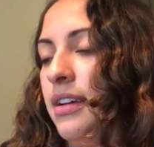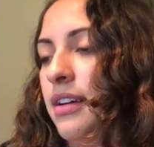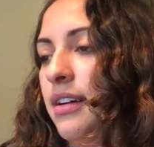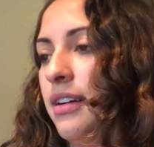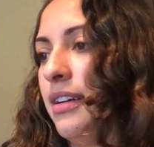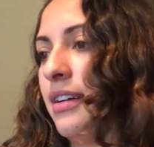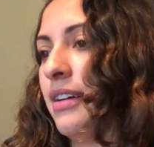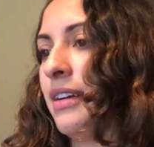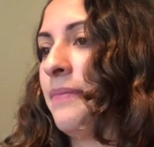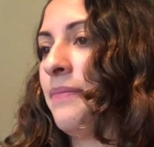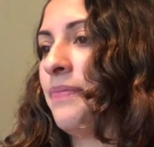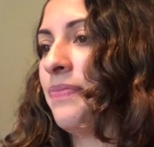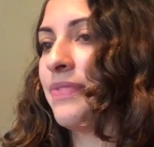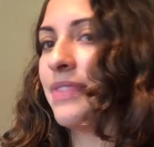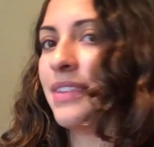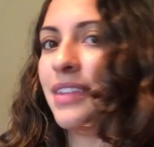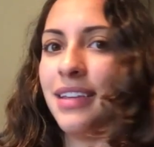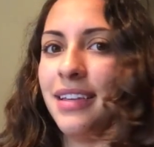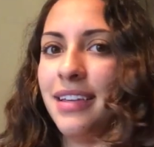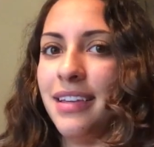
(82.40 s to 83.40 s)
Oh,
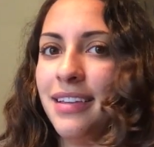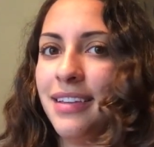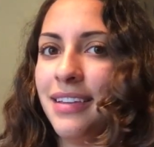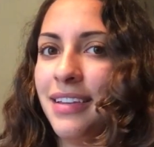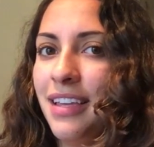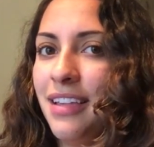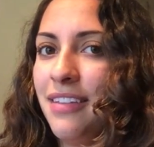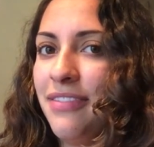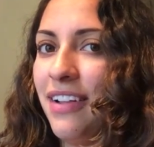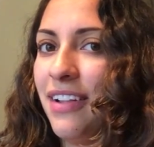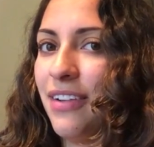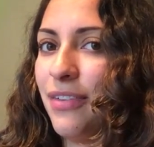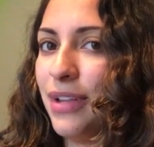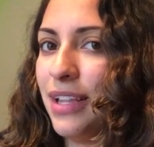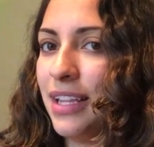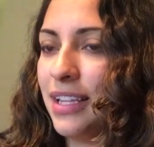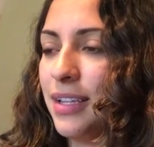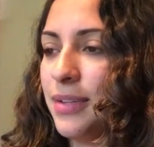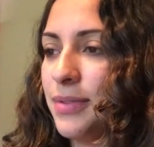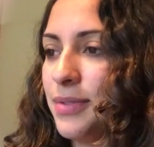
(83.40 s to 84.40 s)
yeah, it fell
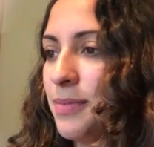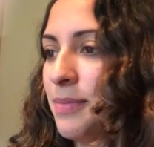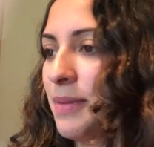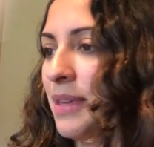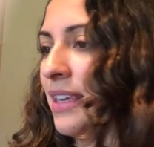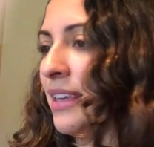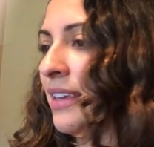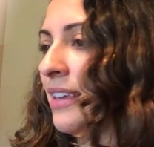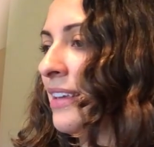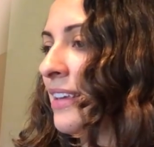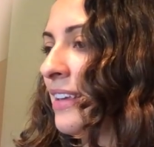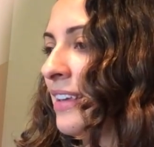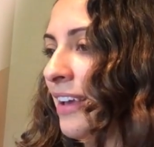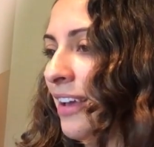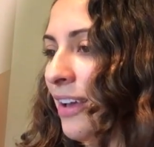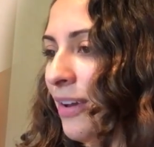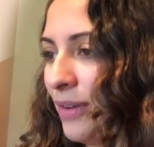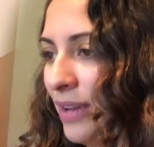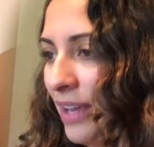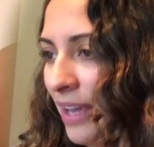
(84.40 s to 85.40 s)
real close to me.
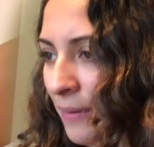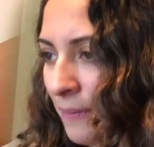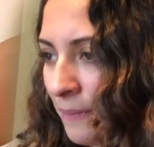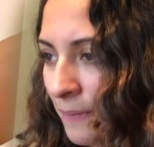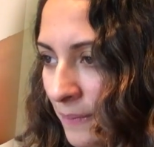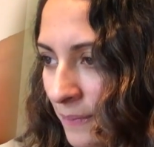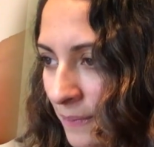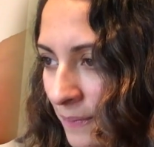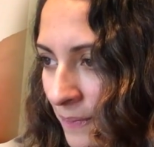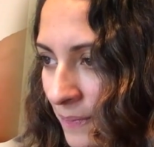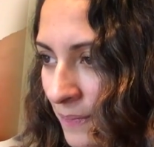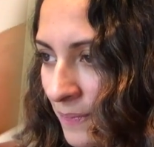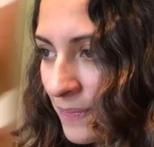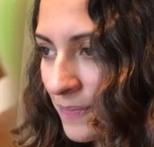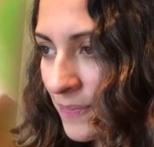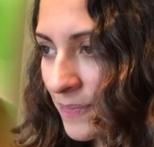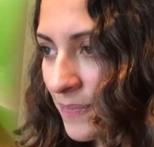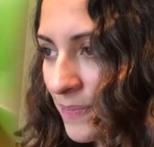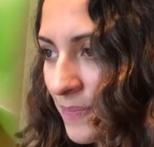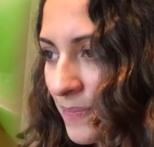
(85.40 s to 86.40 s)
Okay.
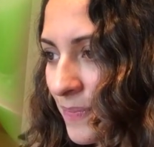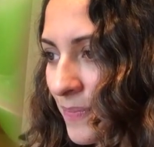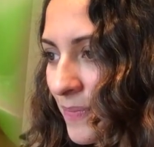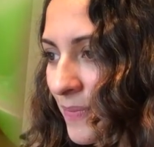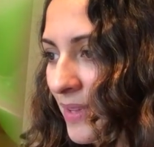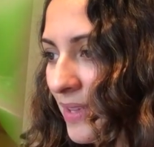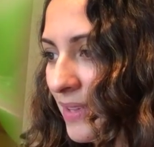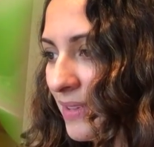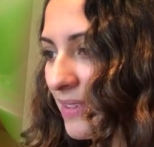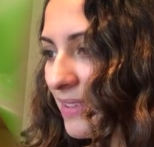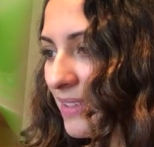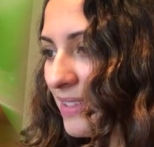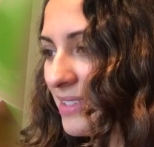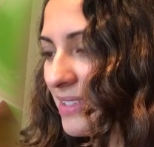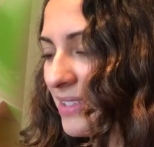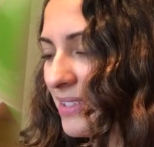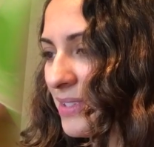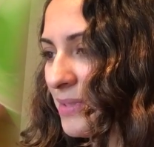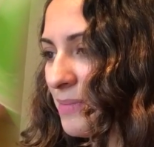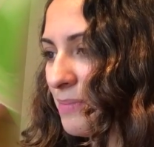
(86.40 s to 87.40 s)
Hmm. It
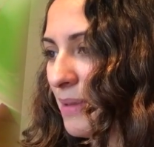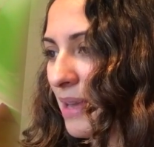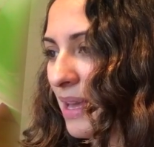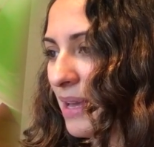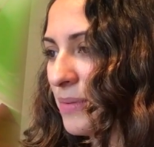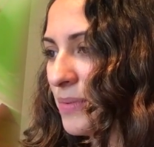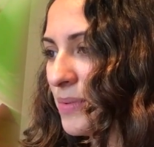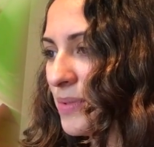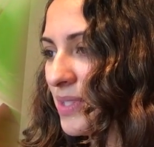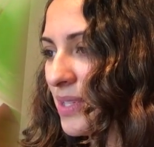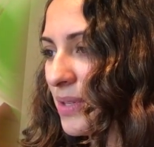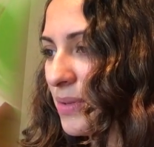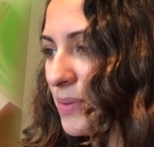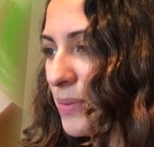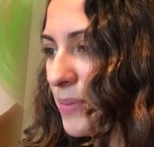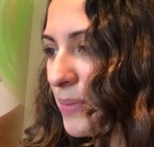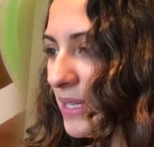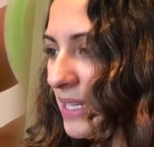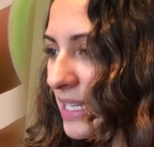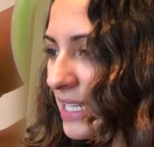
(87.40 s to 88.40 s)
doesn't bounce. I don't
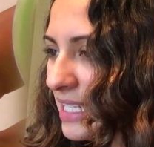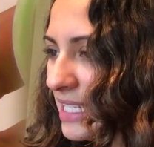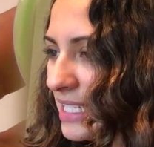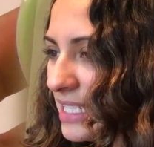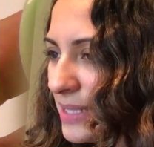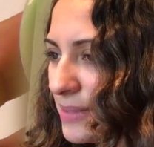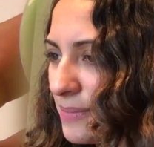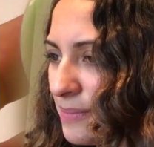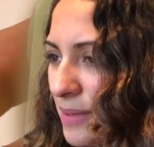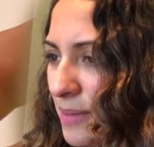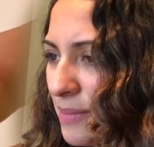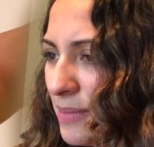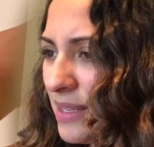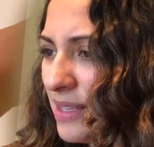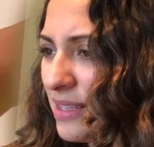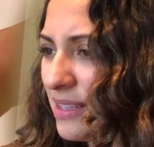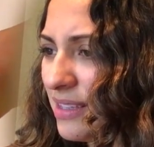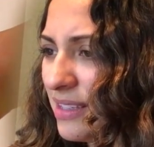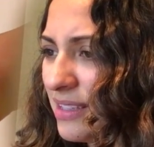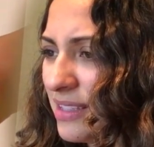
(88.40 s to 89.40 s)
know what it is.
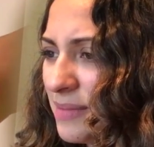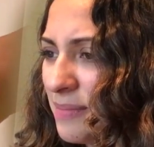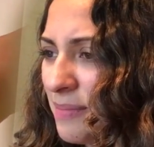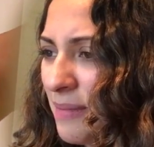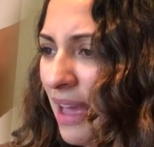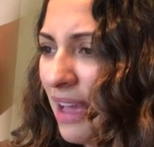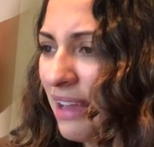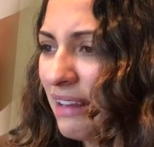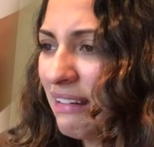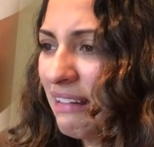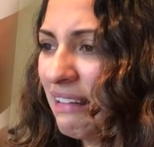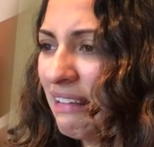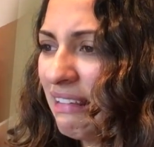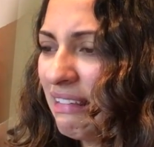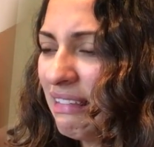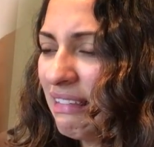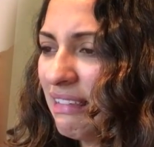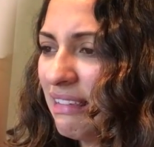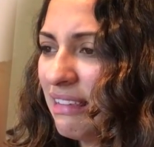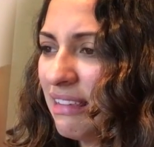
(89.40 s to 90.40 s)
Maybe it's a
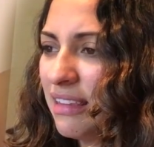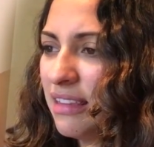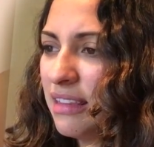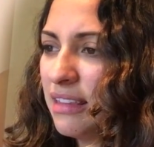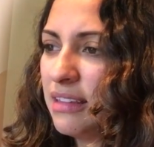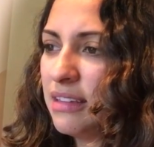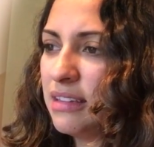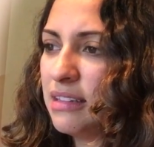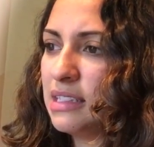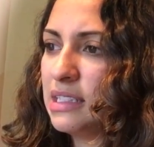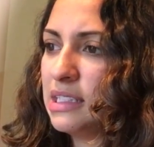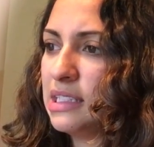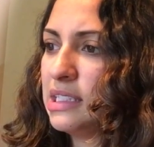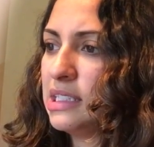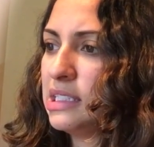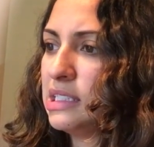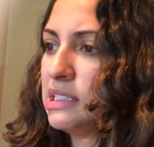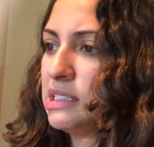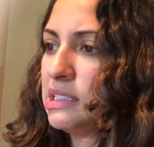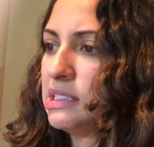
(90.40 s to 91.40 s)
magnet?
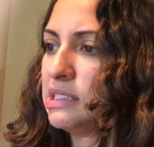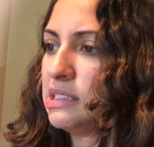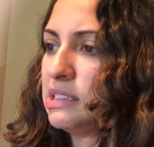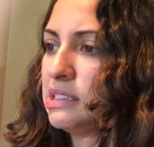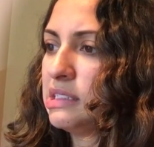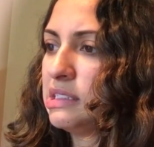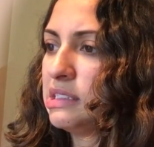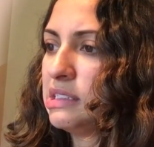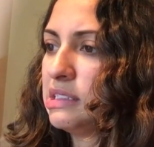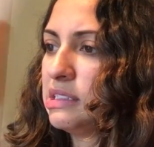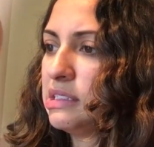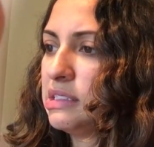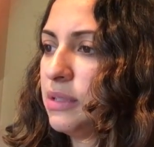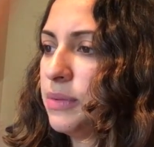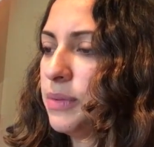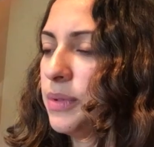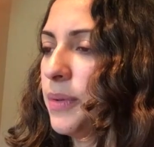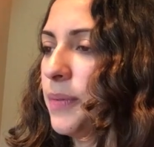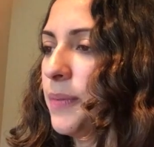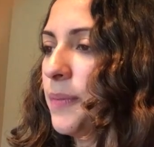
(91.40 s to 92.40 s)
Hmm.
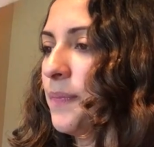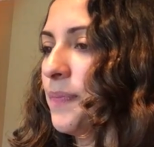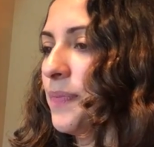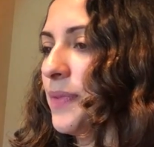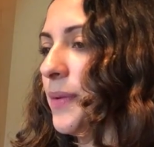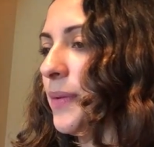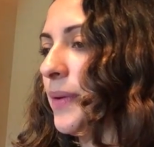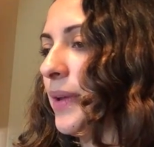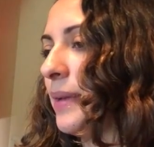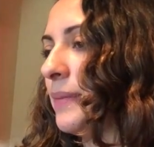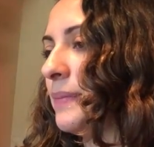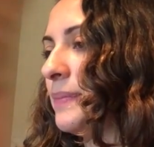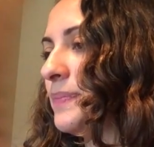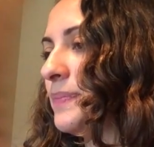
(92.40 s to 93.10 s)
Don't know. Okay.